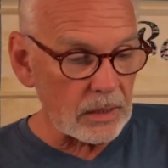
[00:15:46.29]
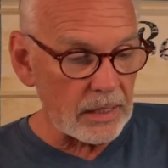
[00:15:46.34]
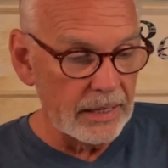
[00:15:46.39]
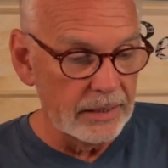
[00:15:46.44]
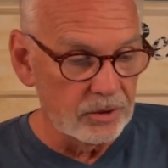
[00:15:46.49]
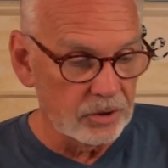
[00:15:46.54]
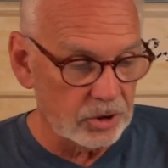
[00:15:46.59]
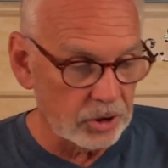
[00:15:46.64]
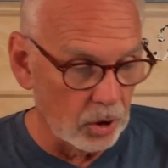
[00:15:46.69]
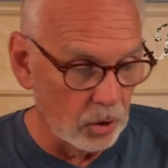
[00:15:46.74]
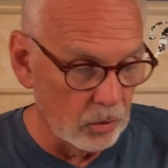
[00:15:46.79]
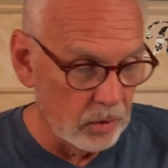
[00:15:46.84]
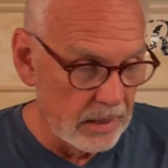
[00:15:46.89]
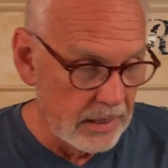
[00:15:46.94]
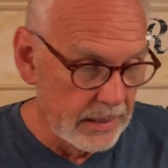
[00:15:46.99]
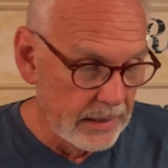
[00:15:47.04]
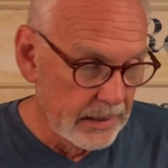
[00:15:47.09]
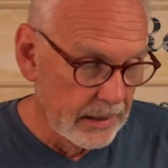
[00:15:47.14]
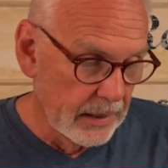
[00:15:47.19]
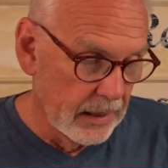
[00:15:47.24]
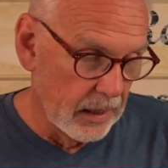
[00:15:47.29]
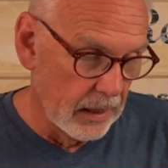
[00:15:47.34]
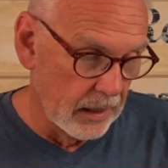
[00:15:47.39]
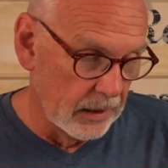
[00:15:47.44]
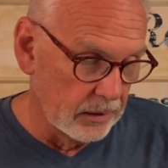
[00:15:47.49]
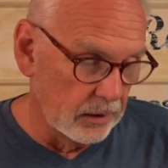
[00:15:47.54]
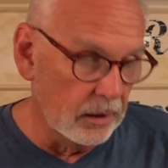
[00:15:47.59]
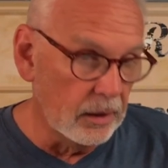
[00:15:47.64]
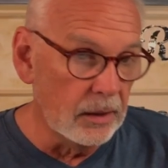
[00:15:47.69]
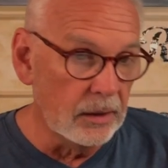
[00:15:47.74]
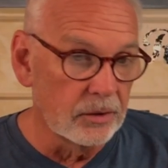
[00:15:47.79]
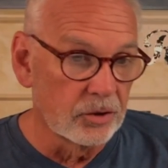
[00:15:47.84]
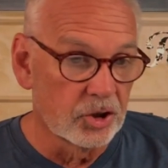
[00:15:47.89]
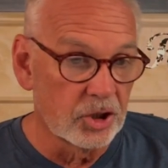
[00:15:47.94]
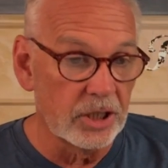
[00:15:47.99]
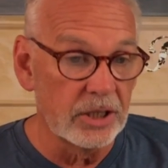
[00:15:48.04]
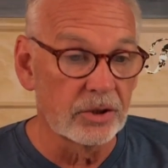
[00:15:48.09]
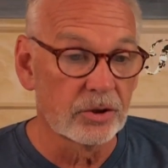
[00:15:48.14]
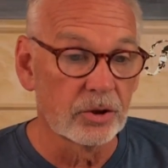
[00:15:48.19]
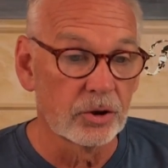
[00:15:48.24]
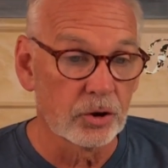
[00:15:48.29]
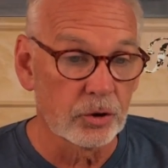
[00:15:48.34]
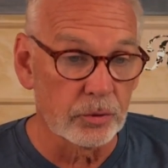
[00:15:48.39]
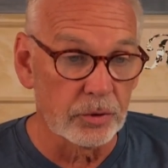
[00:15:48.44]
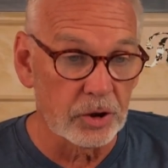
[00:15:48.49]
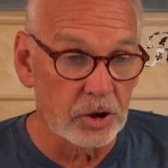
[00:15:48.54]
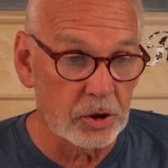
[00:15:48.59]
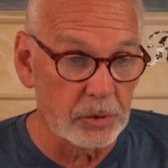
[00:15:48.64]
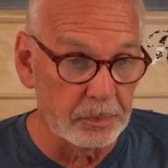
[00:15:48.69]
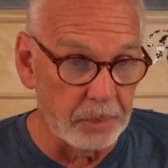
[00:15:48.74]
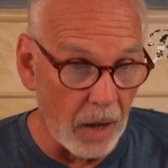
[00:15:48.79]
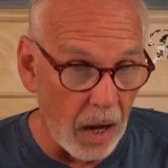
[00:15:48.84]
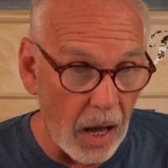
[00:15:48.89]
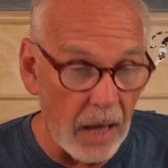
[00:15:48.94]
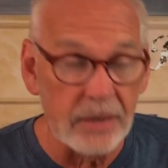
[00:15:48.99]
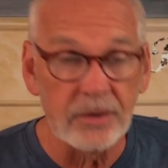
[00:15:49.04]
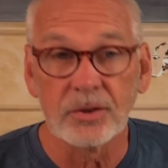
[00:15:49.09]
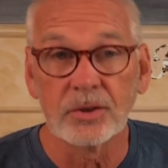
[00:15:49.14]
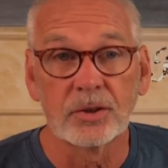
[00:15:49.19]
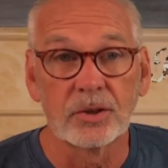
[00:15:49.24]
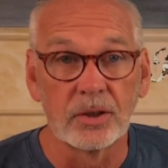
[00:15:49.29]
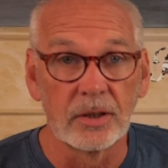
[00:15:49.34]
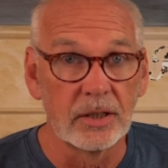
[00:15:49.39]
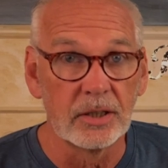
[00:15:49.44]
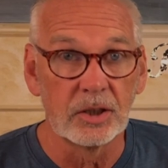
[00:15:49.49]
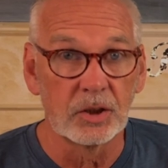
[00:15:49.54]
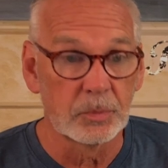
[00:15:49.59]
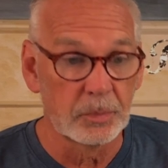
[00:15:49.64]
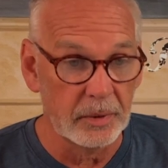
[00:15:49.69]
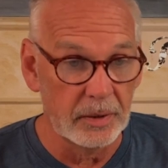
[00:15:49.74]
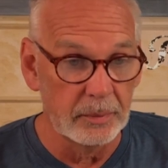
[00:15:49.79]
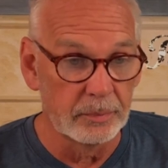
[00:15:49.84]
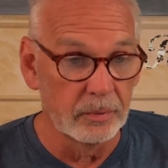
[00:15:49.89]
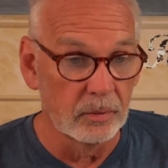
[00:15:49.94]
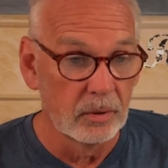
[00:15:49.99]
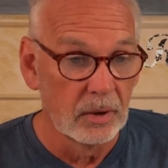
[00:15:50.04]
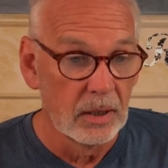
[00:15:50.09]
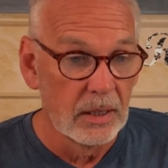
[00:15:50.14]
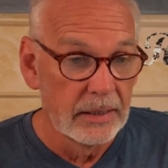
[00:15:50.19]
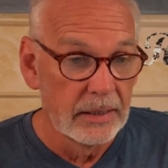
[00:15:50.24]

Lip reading: And so Jesus' response to these people,